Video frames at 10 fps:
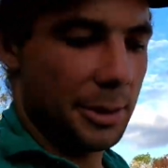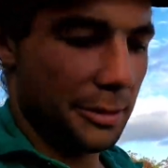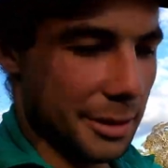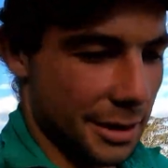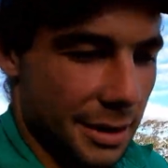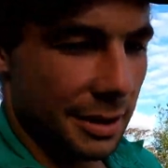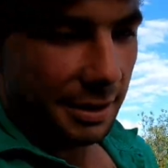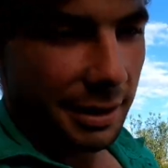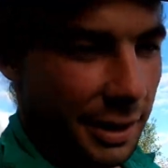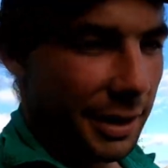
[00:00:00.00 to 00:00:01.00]
which was
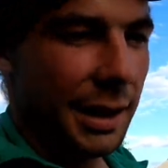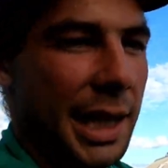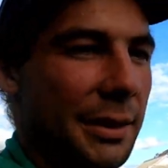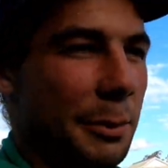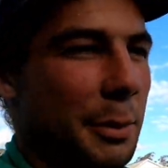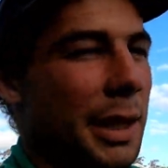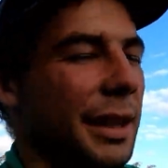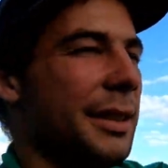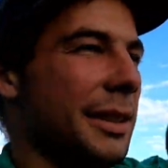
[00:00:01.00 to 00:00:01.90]
even better.